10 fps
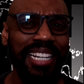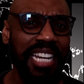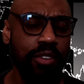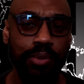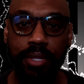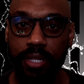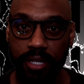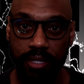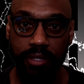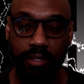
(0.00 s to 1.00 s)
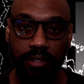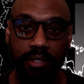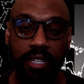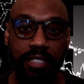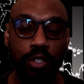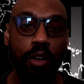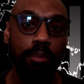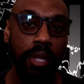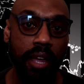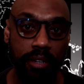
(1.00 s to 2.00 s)
everything. It's all
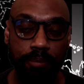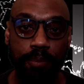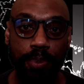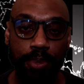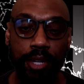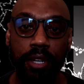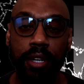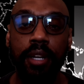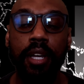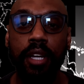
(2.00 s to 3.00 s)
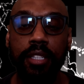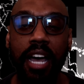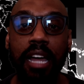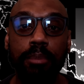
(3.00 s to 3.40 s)
black. The I